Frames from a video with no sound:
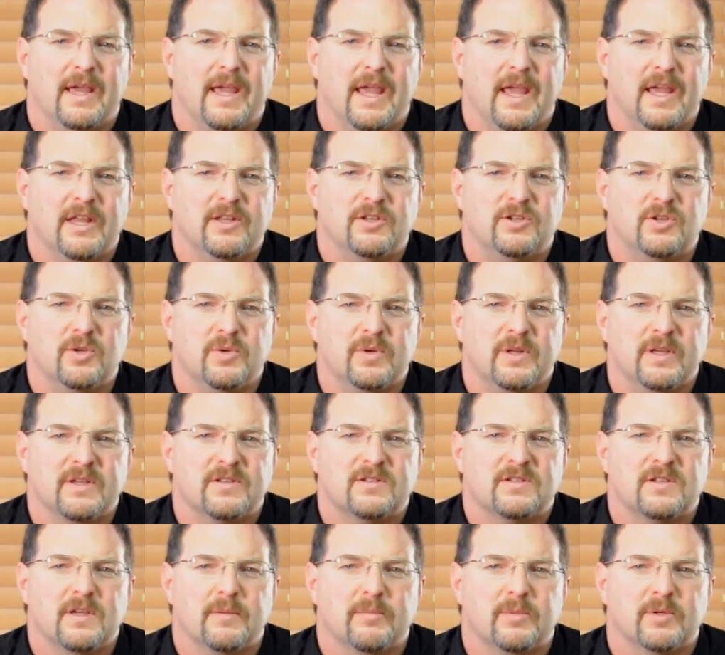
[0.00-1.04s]
And Judah
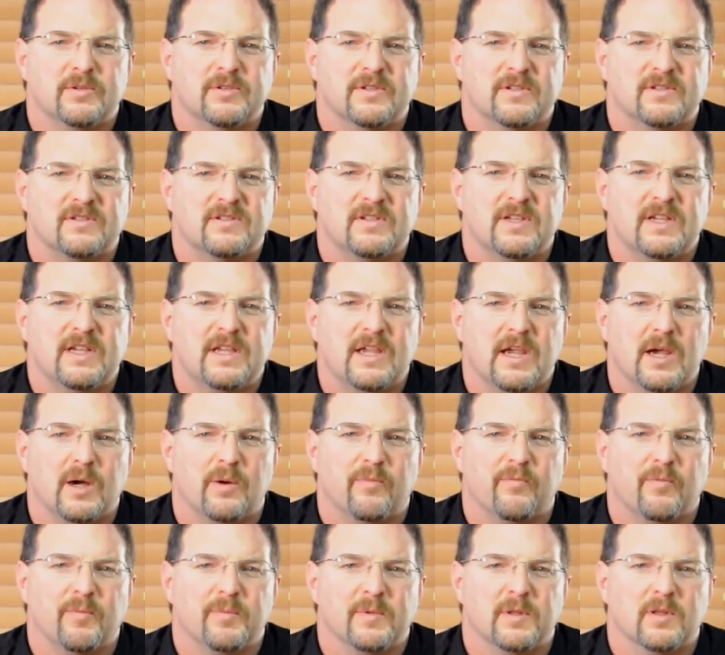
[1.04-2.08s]
assembled to seek
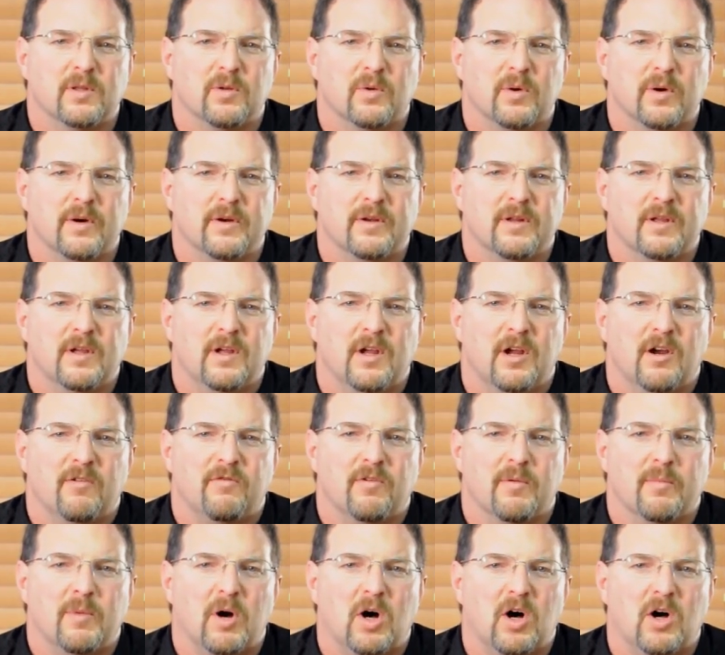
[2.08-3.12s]
help from the Lord.
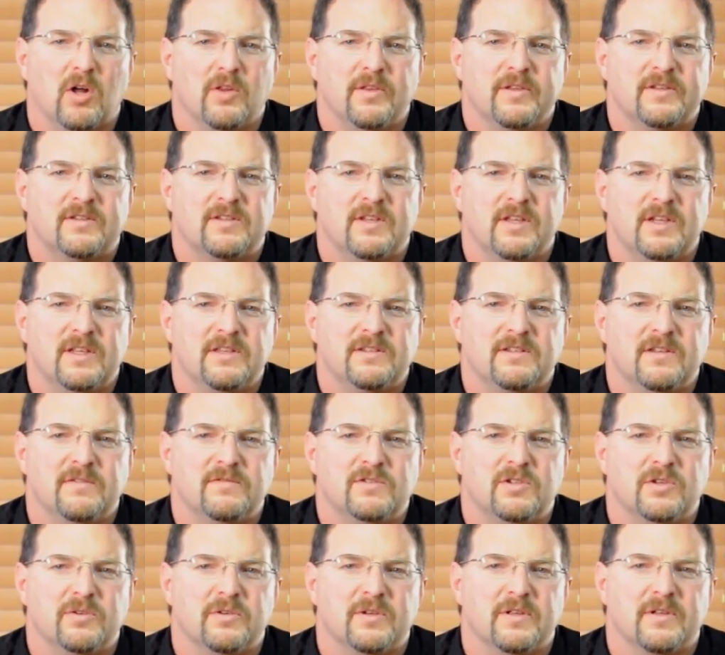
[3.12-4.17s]
From all the cities of
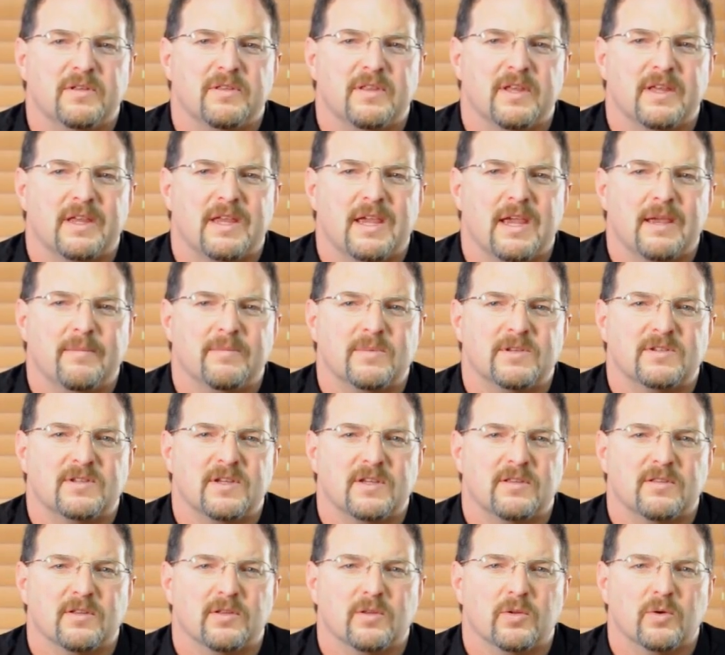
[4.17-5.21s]
Judah they came to
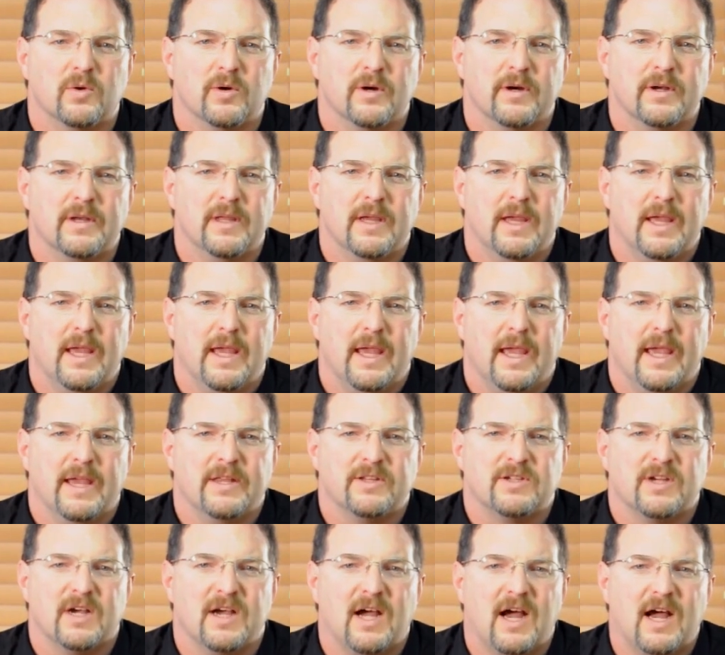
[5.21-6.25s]
seek the Lord. And
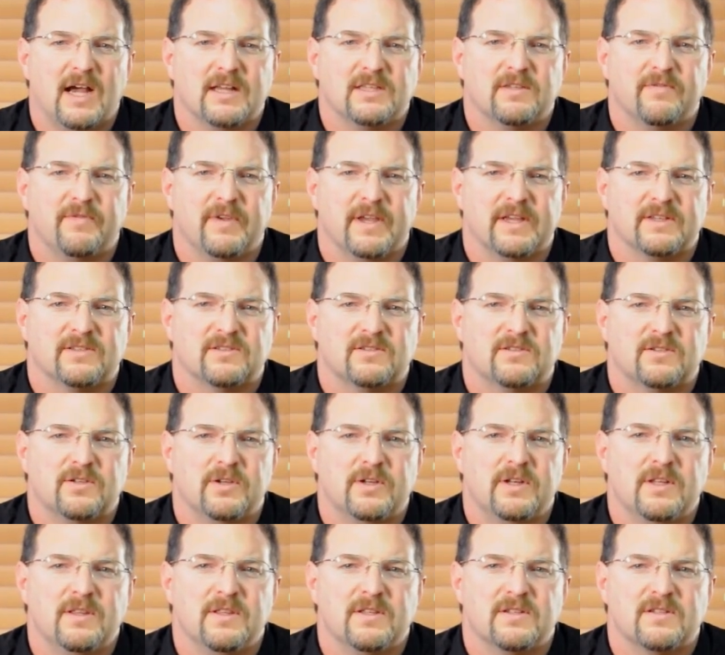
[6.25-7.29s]
Jehoshaphat
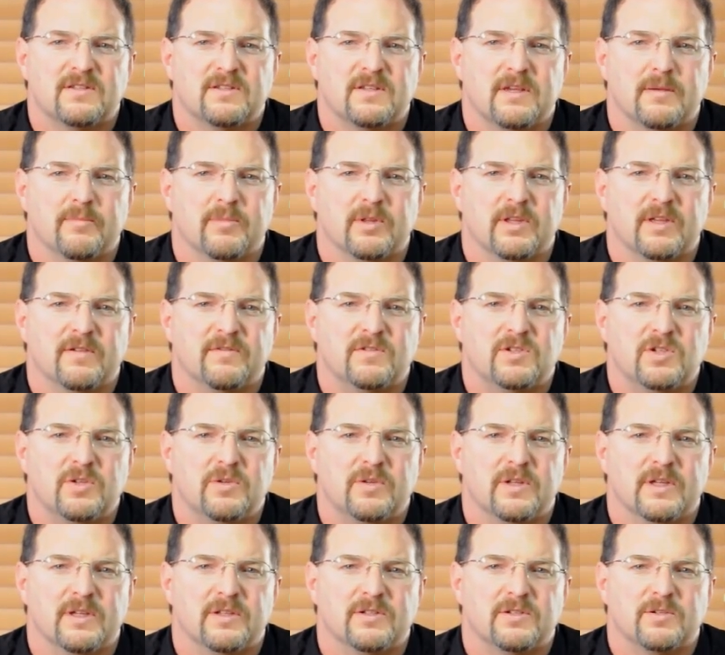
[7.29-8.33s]
stood in the assembly of
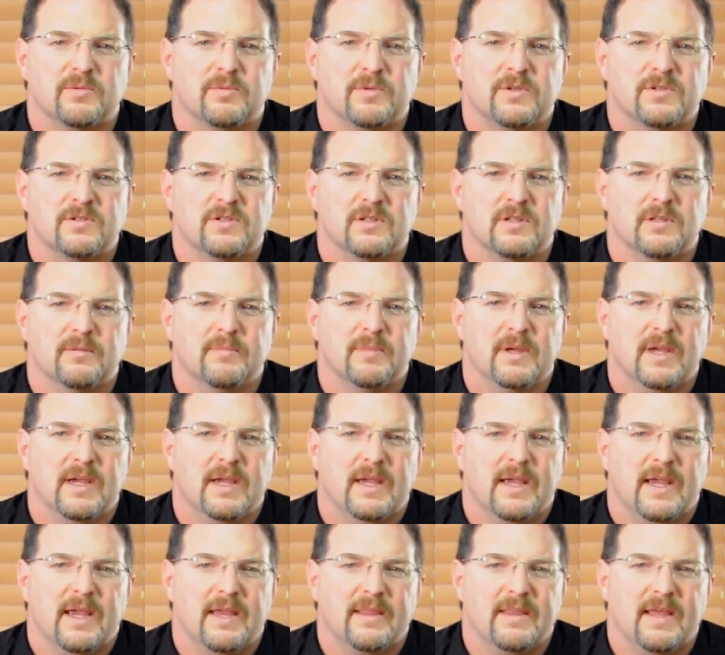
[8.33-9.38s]
Judah and Jerusalem
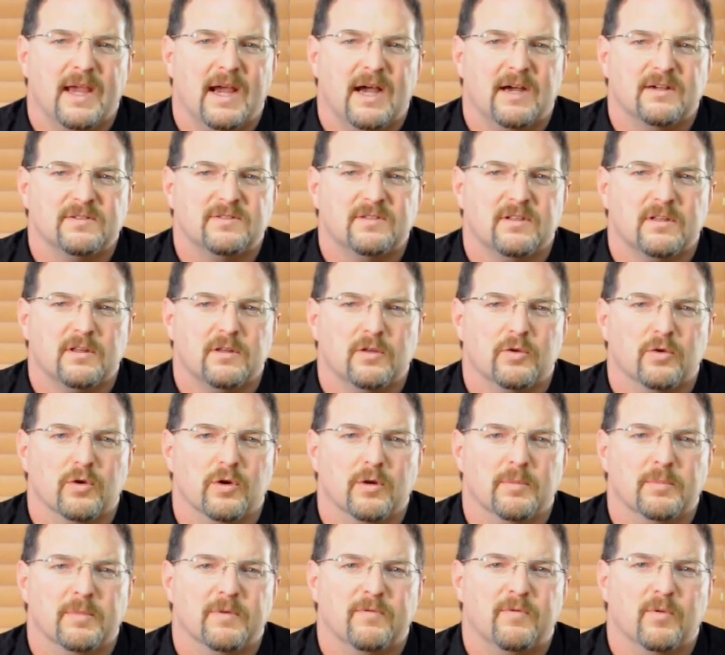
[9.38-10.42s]
in the house of the
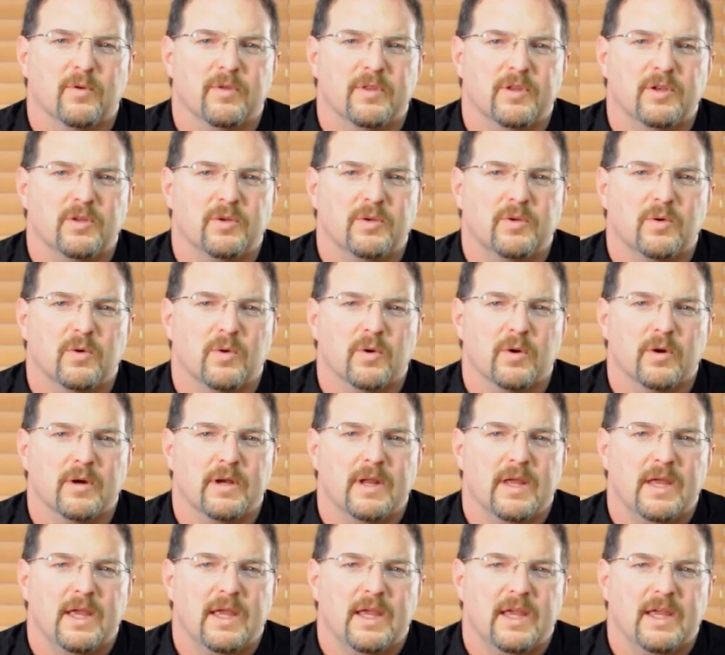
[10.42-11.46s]
Lord before the new court
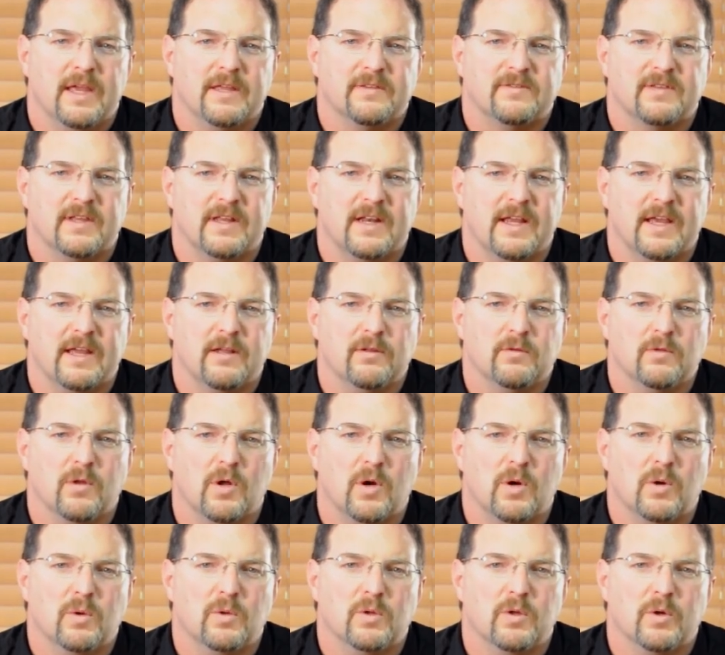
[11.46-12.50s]
and said, O
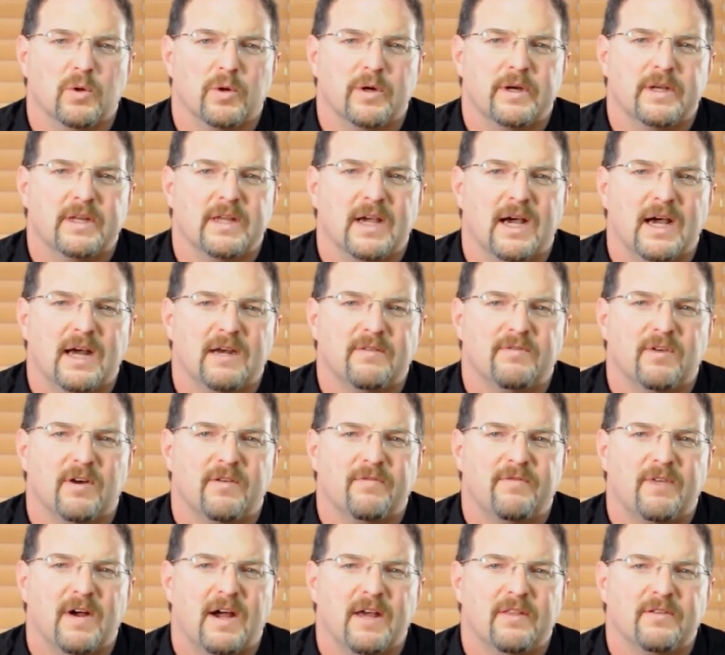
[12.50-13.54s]
Lord God of our
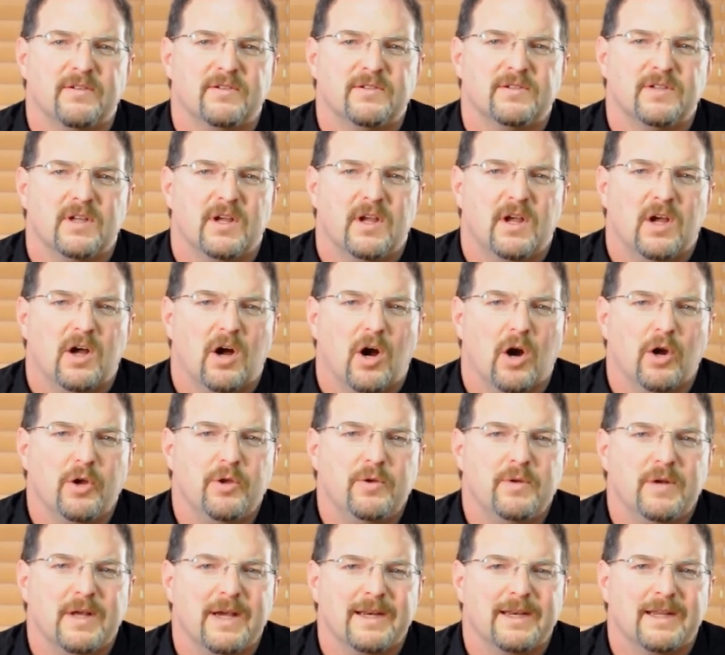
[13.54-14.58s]
fathers, are you
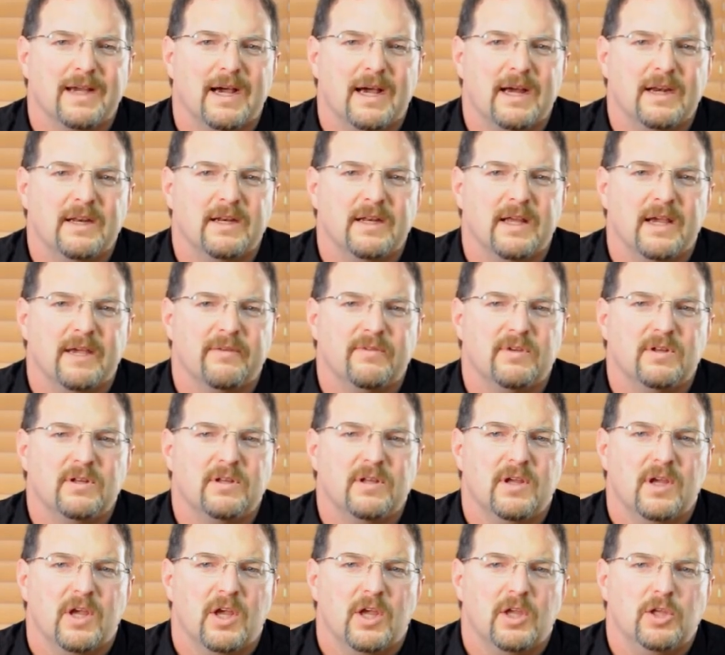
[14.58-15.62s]
not God in
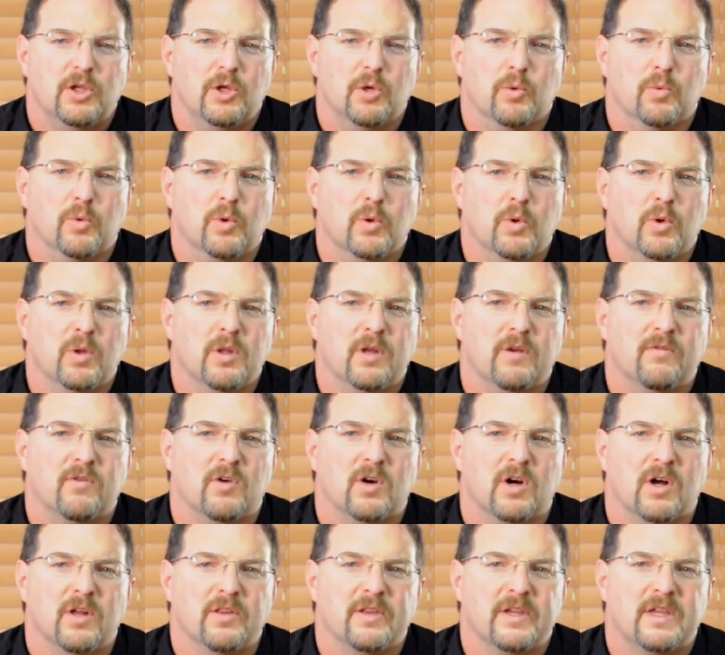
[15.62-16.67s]
heaven? You rule over
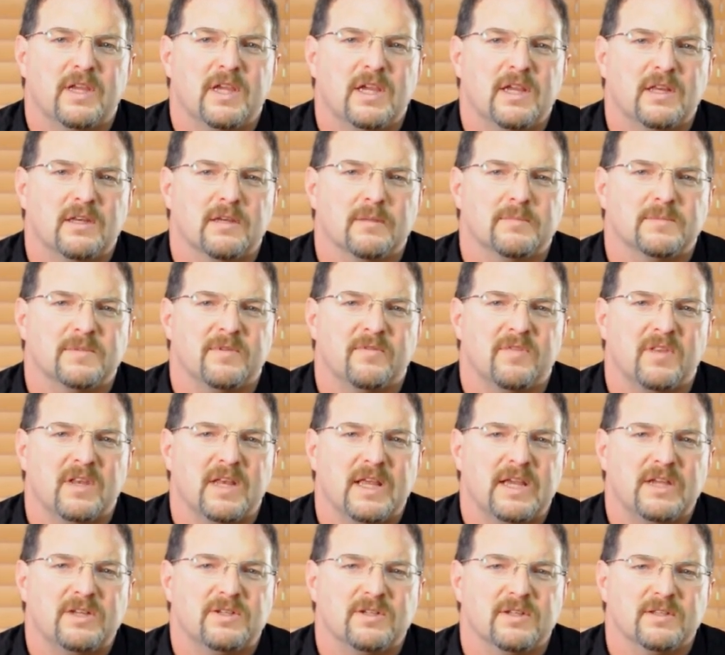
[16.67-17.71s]
all the kingdoms of the
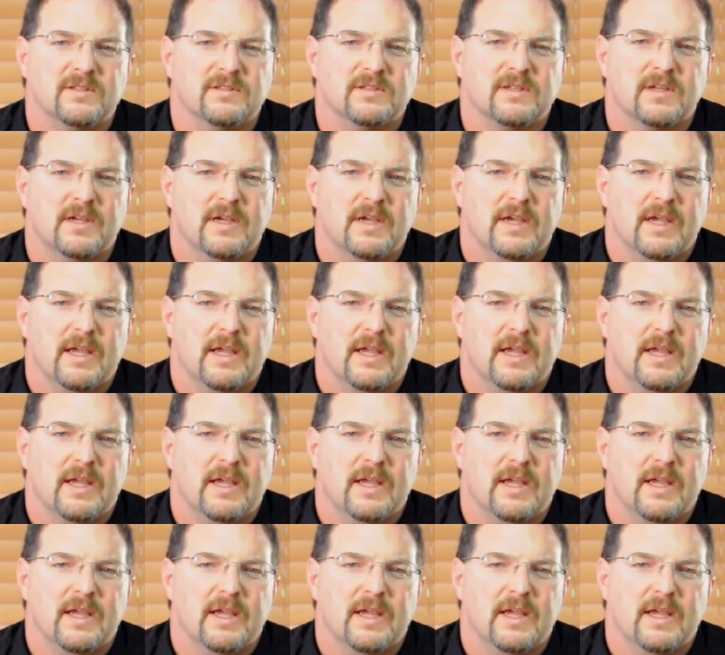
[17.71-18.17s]
nations.